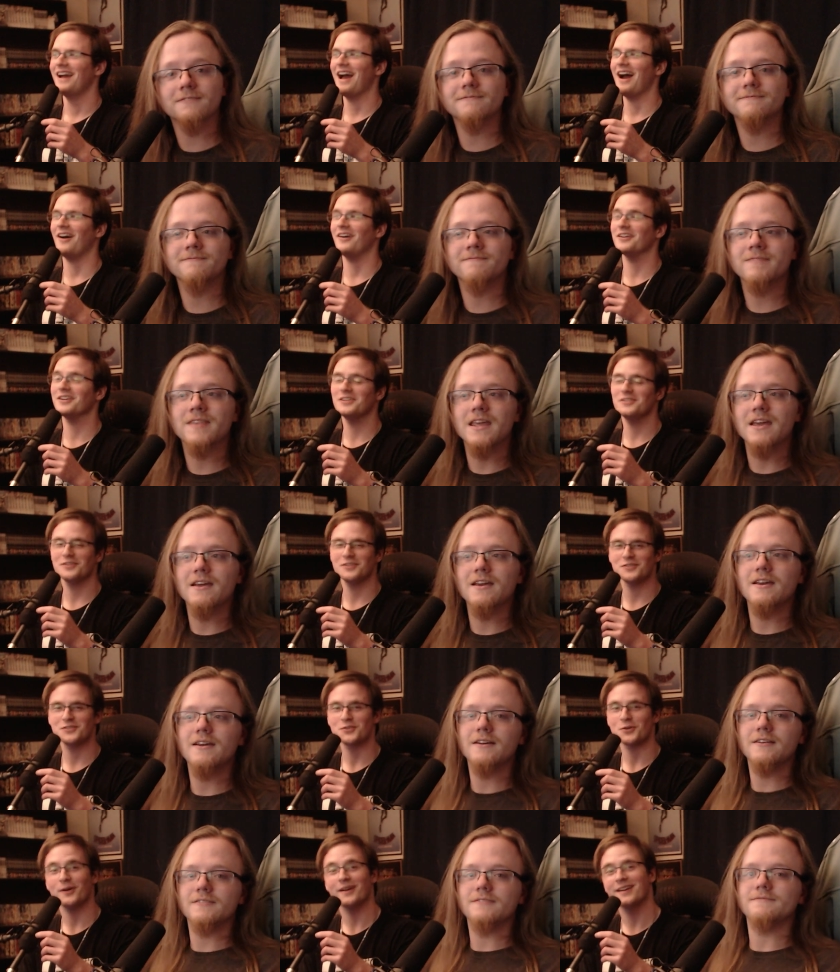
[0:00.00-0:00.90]
Speaker 1: How are you
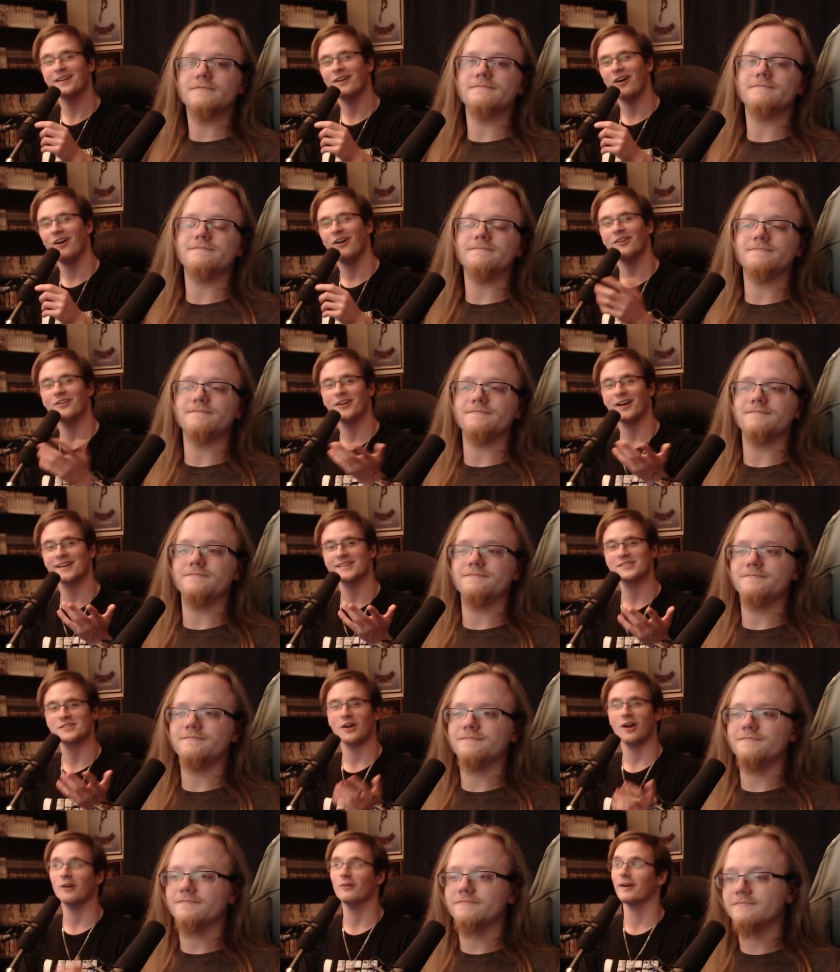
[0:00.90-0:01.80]
enjoying Honkai
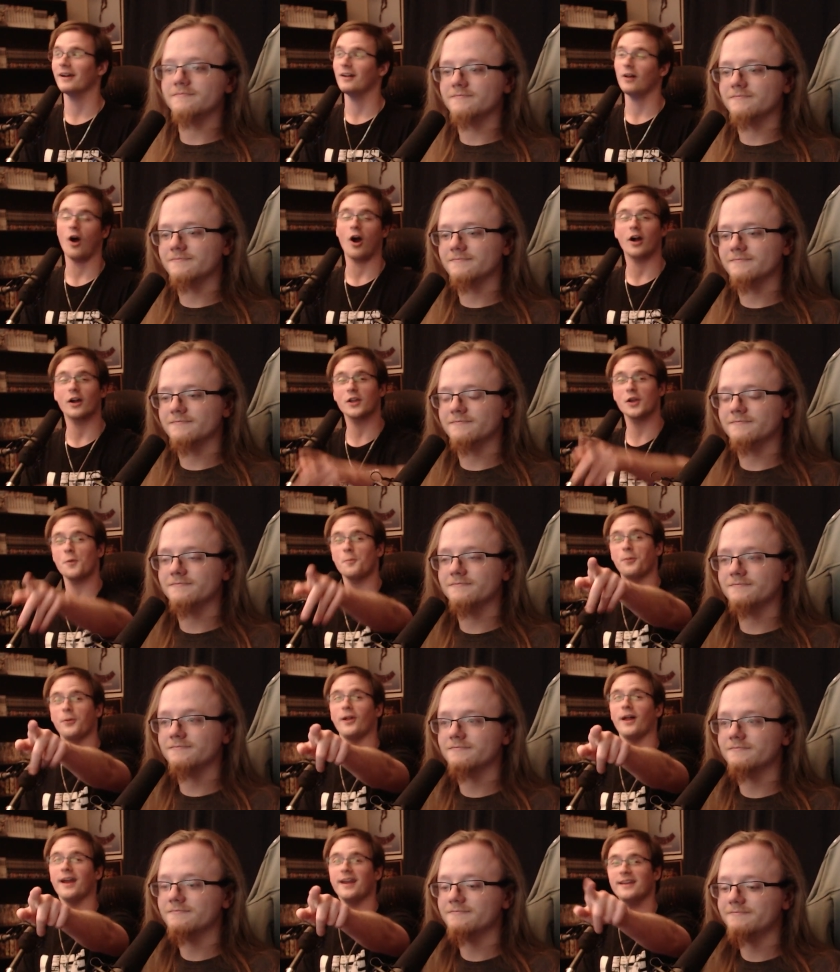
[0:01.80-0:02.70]
Star Rail? Are you
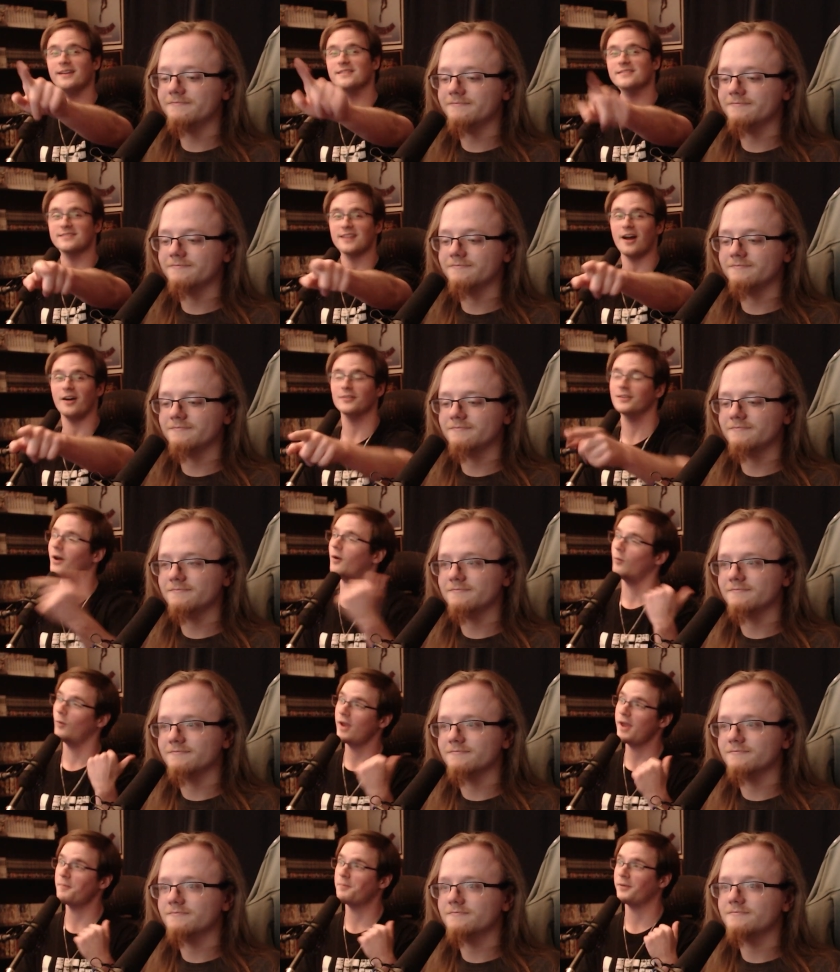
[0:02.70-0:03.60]
playing Zelda?
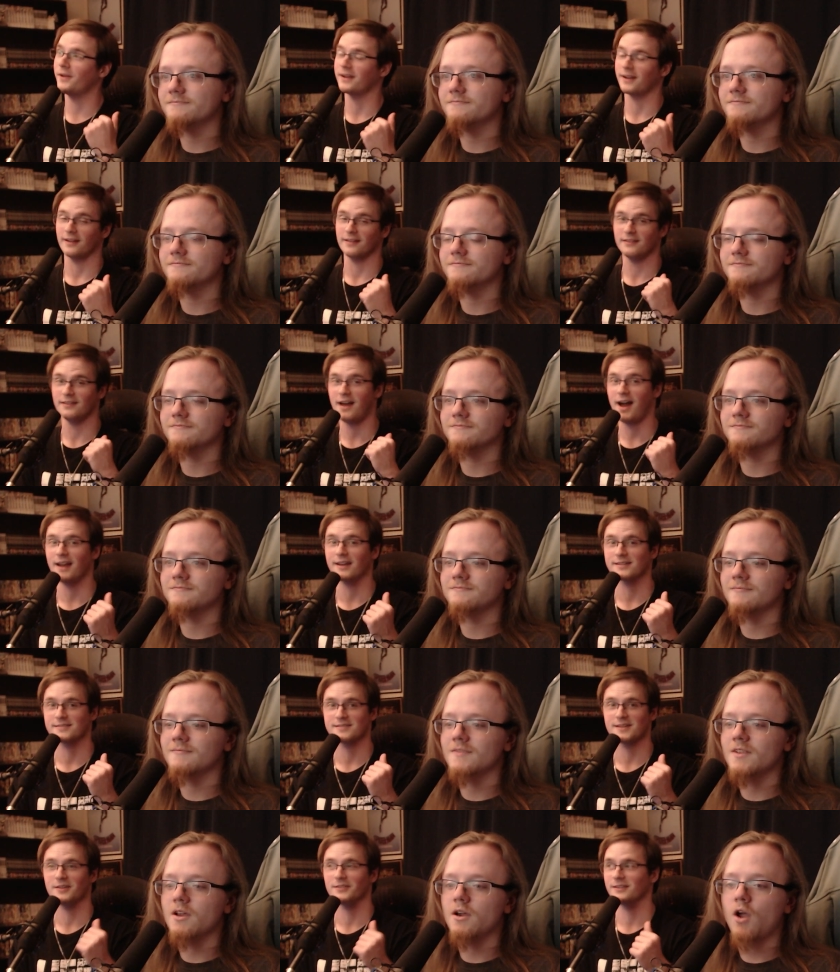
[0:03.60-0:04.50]
We played a lot
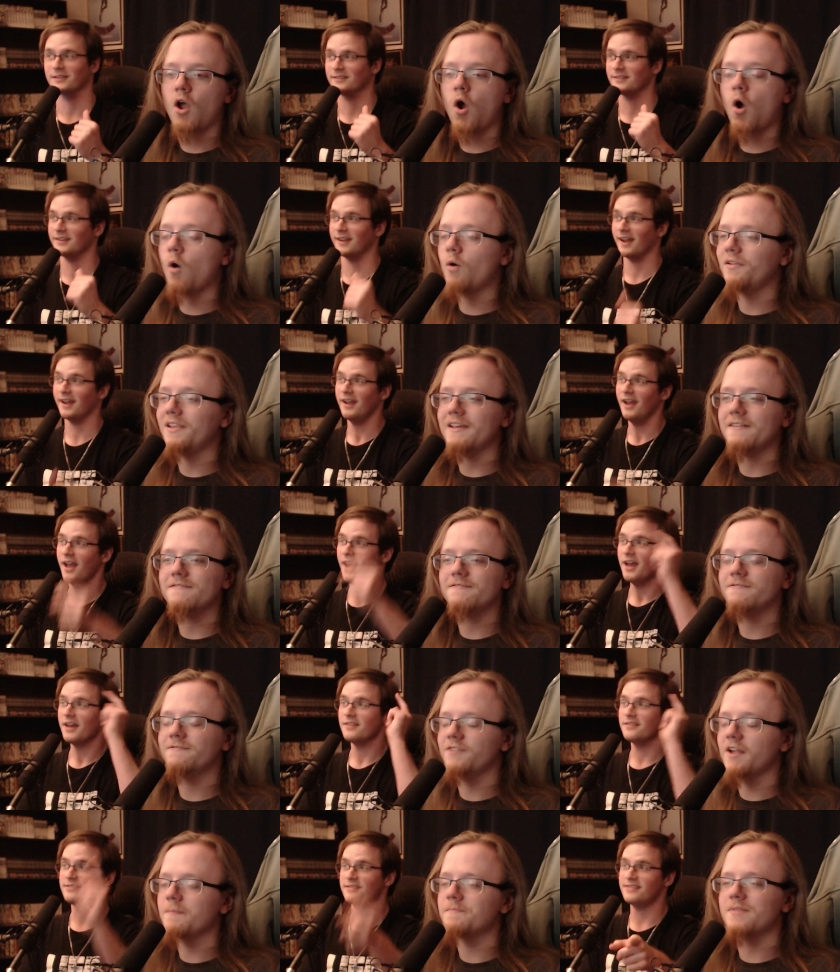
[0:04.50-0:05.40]
of Zelda today. Holy
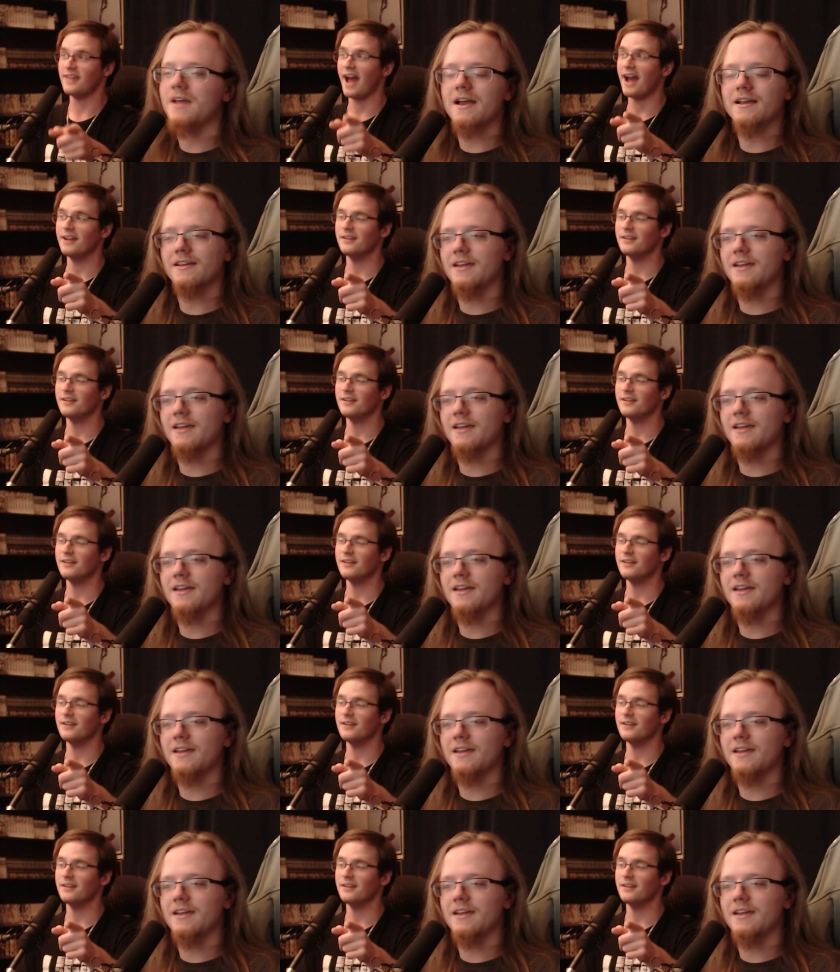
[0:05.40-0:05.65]
flip, that